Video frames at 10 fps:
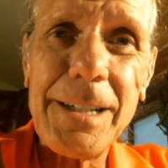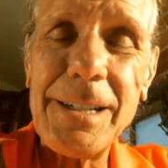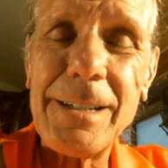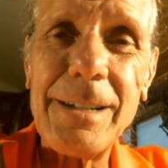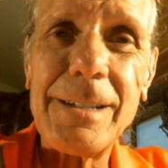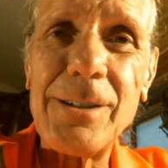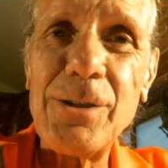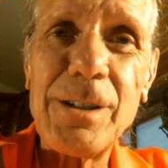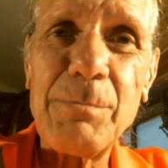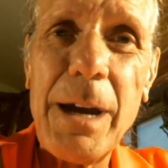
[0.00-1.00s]
Because as
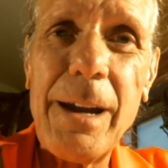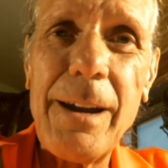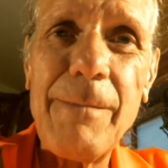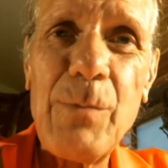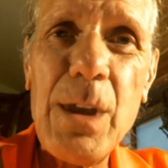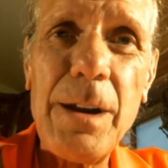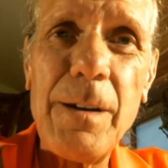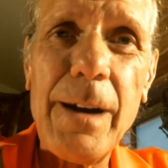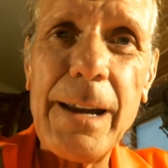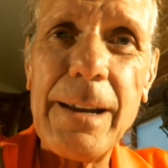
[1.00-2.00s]
soon as my, you
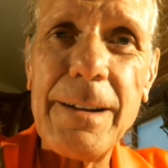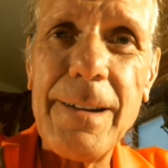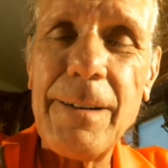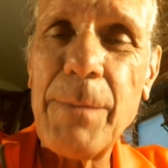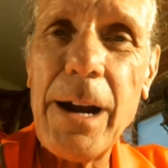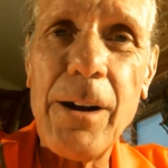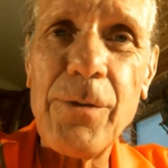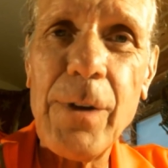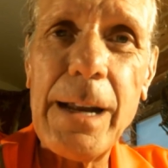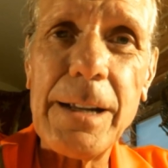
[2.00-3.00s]
know, I can tell my
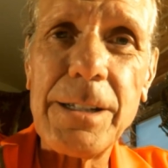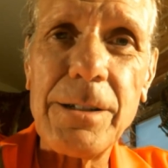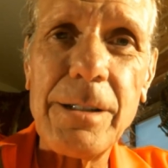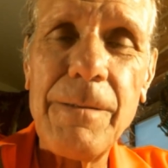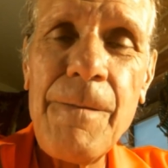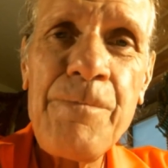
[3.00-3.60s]
arthritis will,